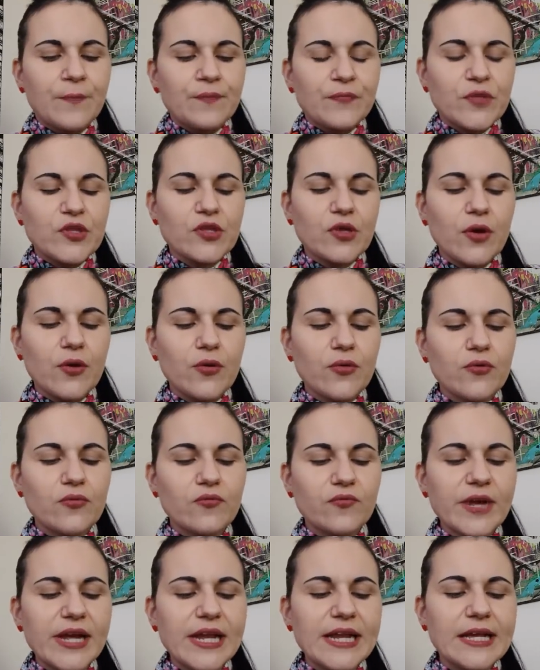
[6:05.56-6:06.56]
So
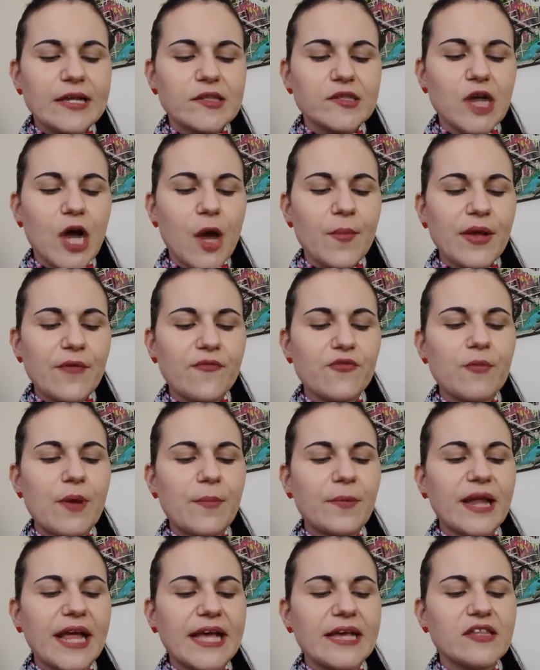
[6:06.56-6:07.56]
really, it's coming from a
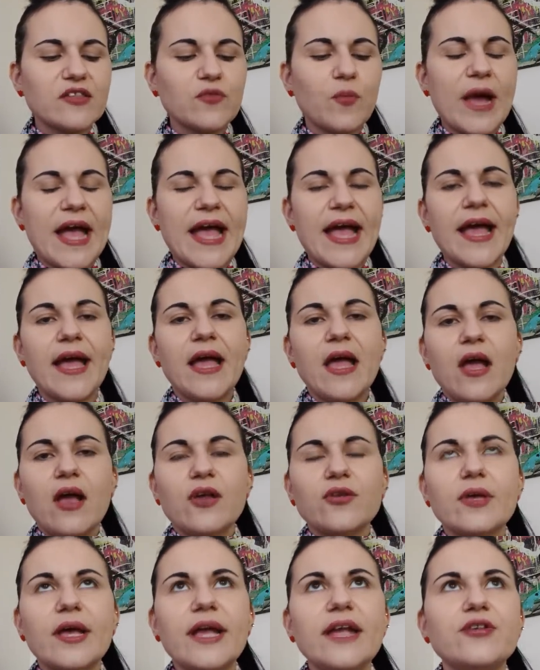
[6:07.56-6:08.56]
place where,
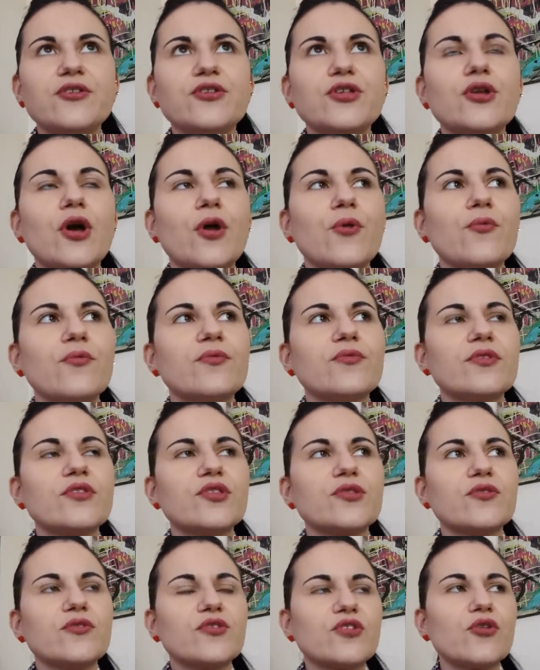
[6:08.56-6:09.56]
it, you know,
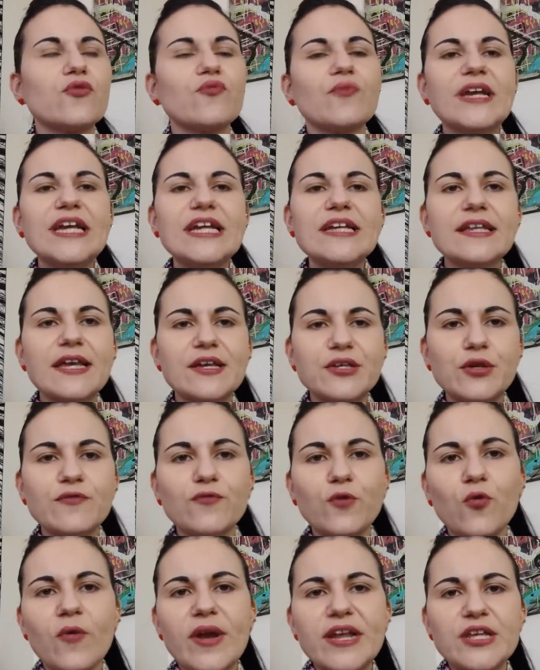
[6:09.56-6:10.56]
to read it, you've
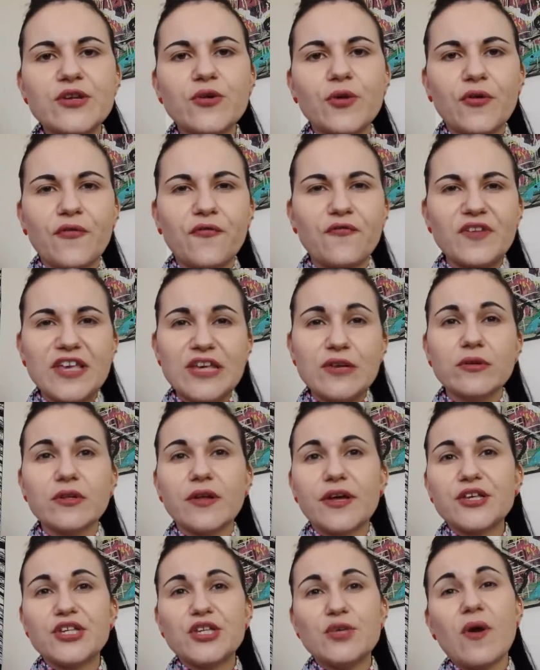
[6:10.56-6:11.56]
already got to feel
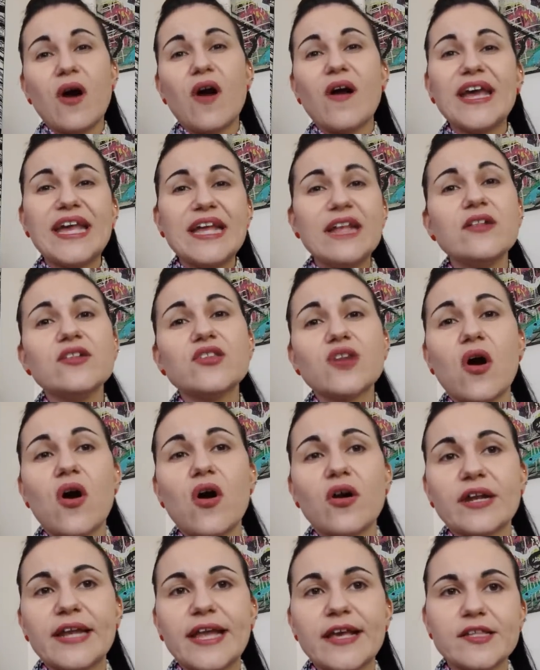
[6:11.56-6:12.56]
like you are in
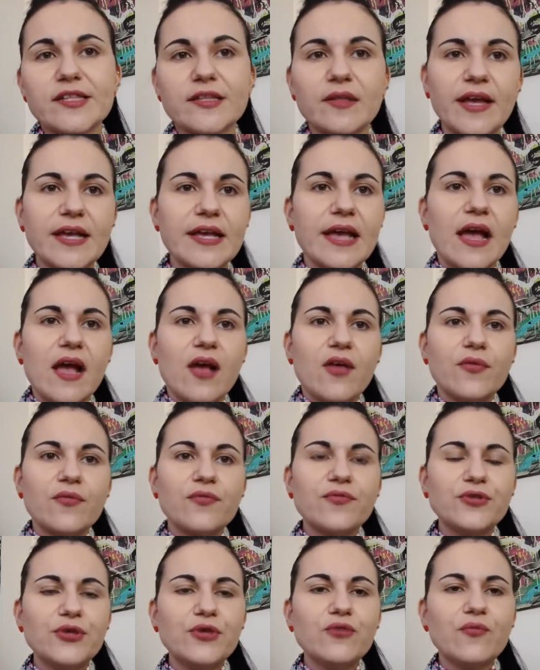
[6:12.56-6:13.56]
darkness, like
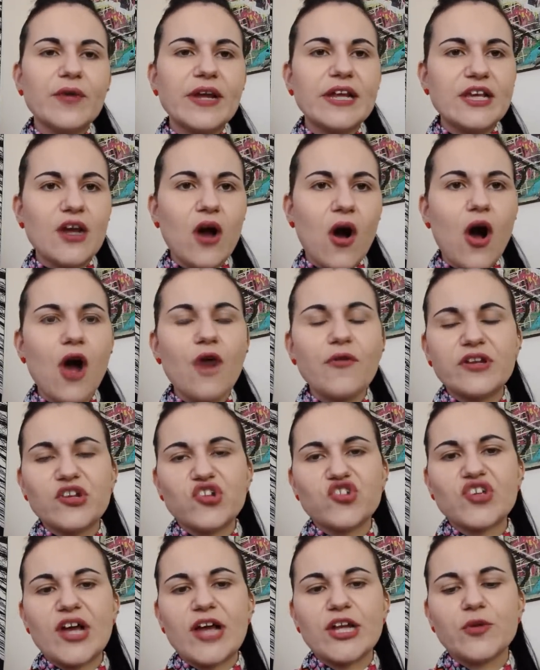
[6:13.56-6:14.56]
you really are in a
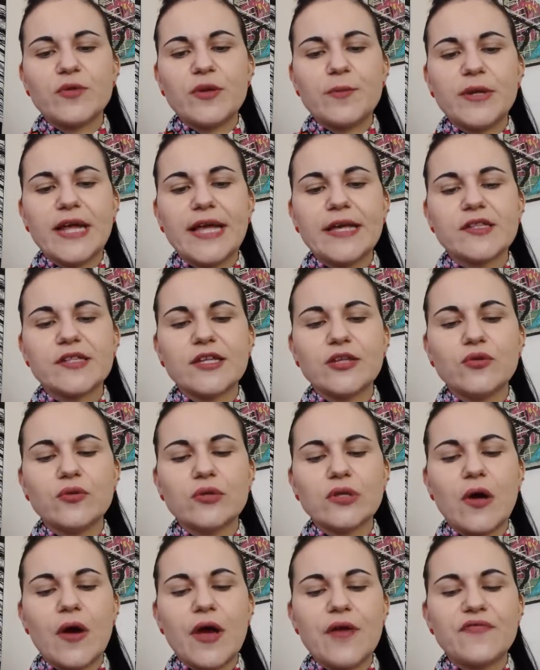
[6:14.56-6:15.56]
shadowy place in your
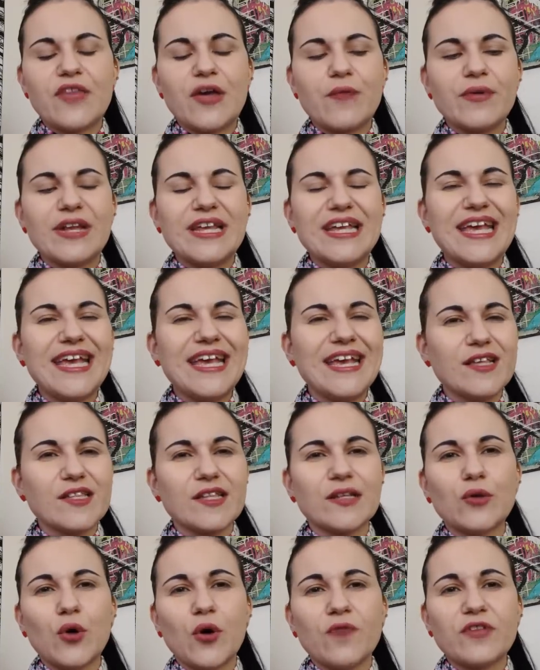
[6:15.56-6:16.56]
life. There really is
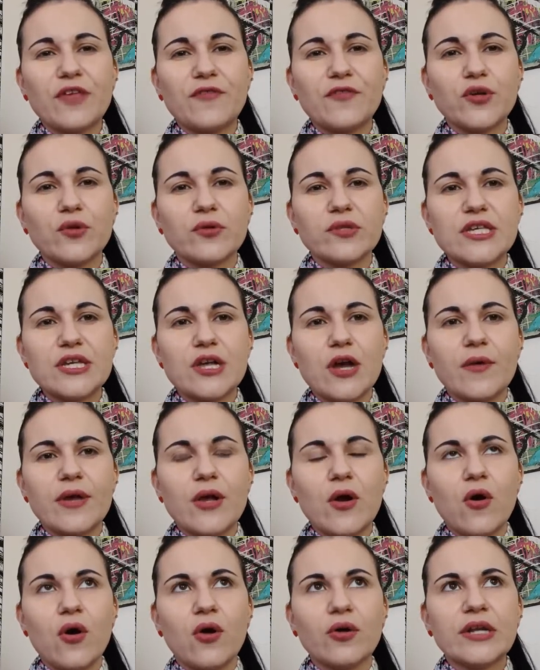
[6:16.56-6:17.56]
a lot of difficulty going
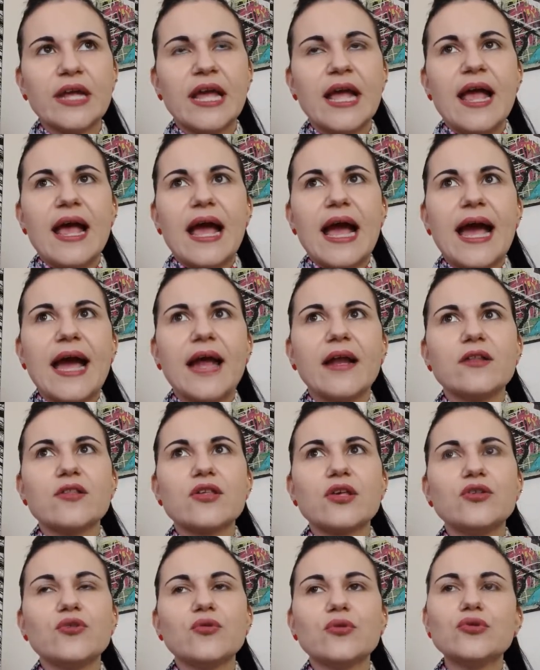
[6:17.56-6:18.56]
on and
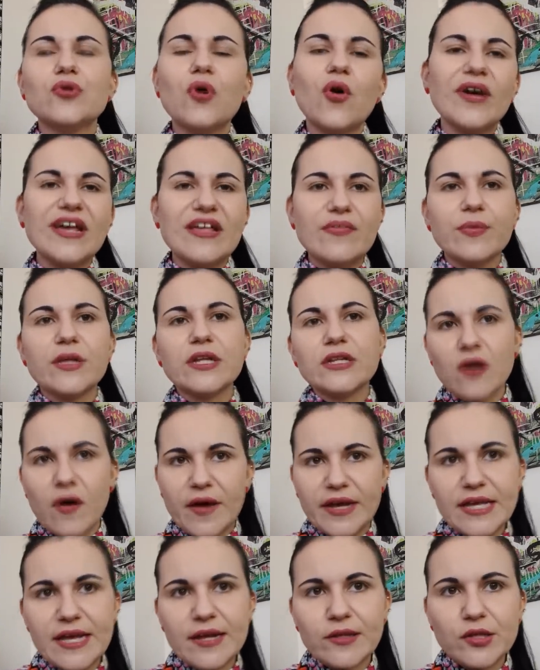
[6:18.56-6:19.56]
you're not in the
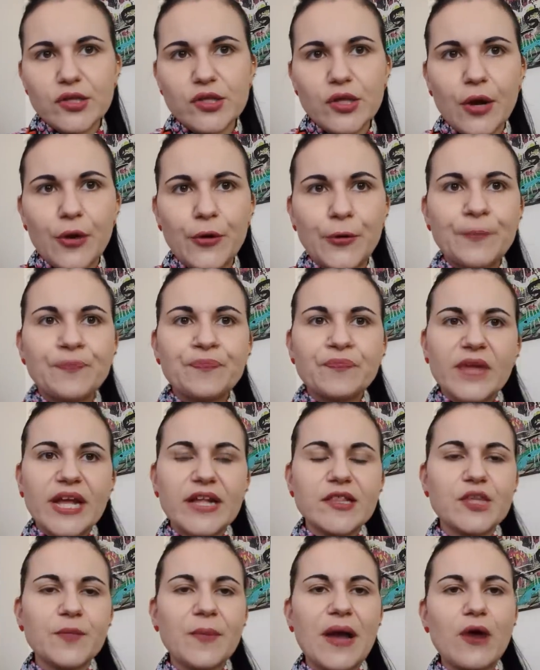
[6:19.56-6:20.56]
light. And so
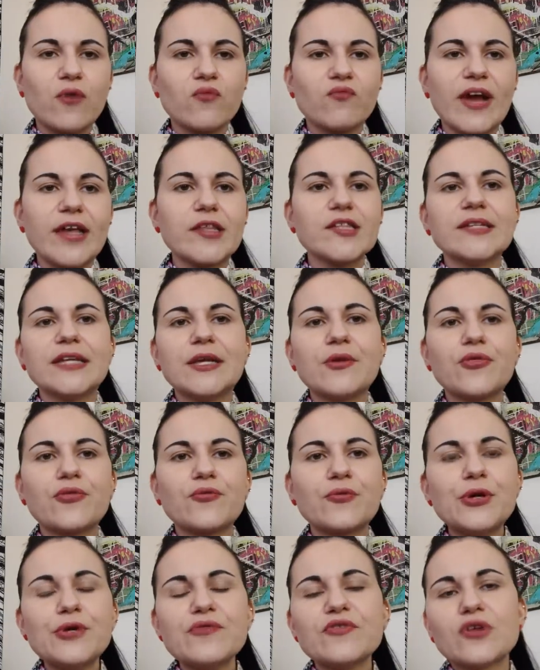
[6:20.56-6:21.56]
it's about wrestling
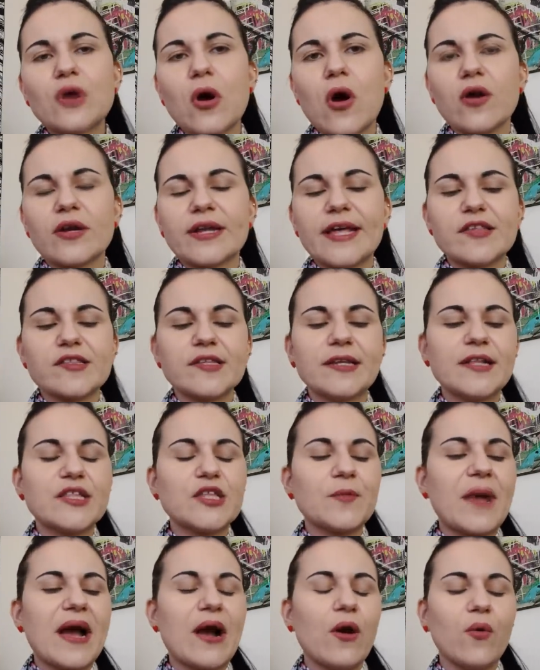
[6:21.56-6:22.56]
through the darkness, and it's
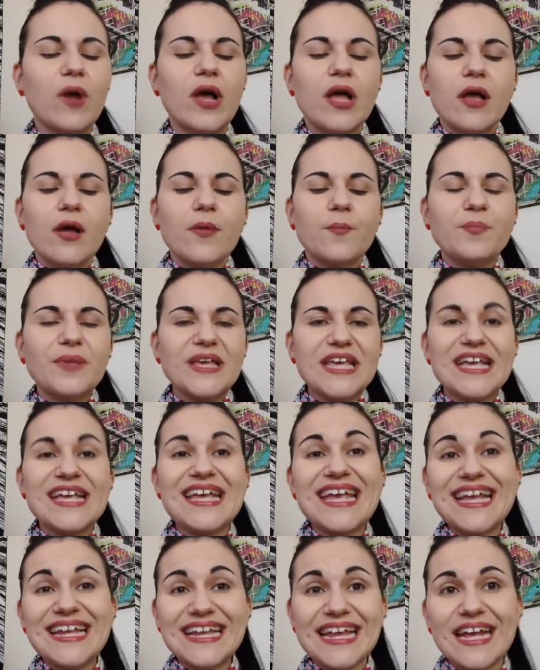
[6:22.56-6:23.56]
about being
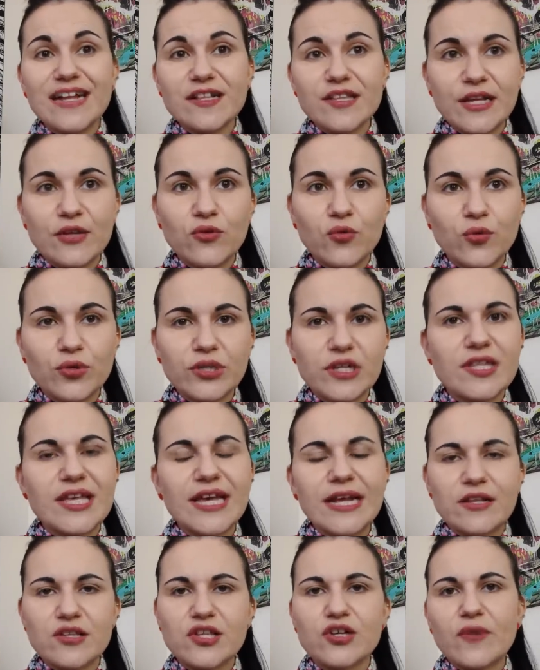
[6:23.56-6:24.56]
in it in order to
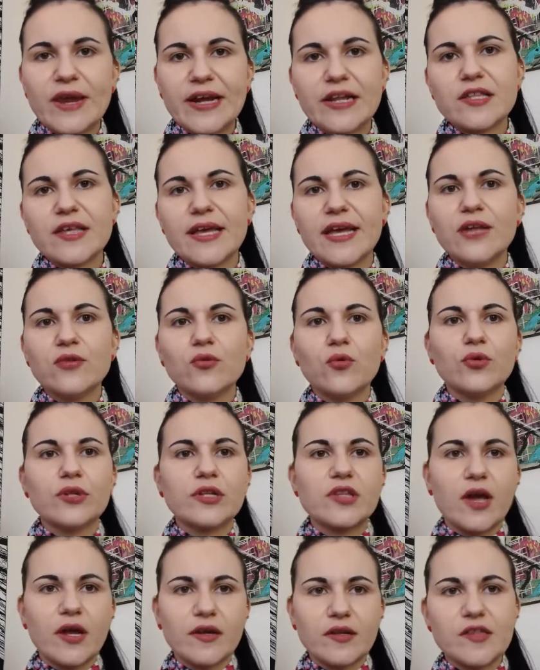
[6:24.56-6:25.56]
integrate it, in order
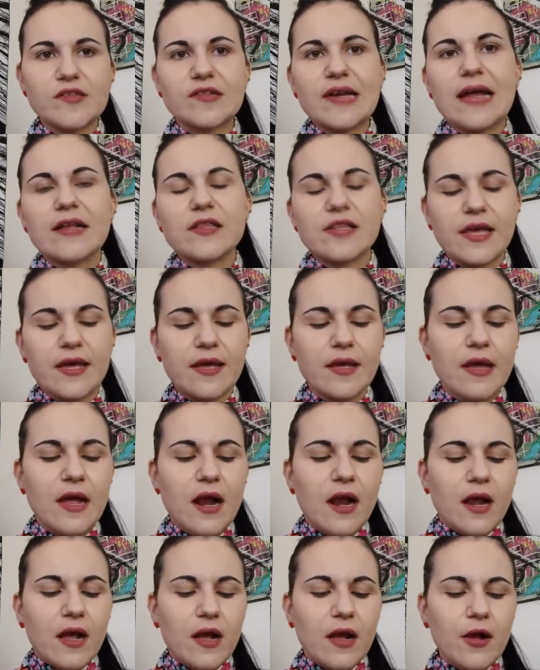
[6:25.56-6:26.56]
to understand it,
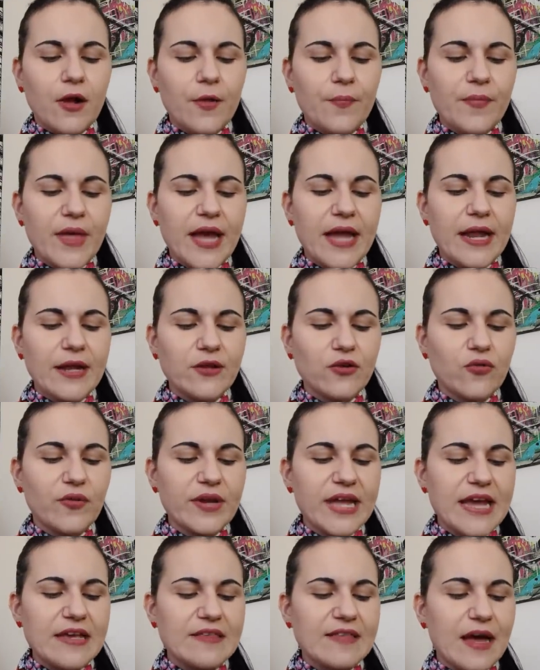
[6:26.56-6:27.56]
and
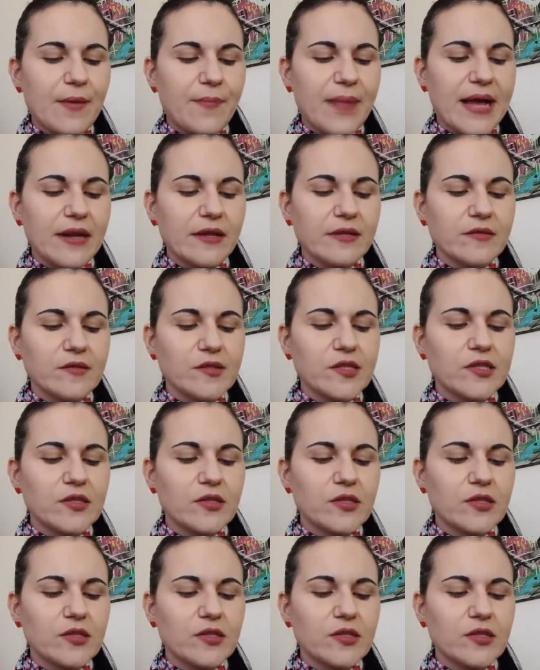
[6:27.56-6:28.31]
create that balance.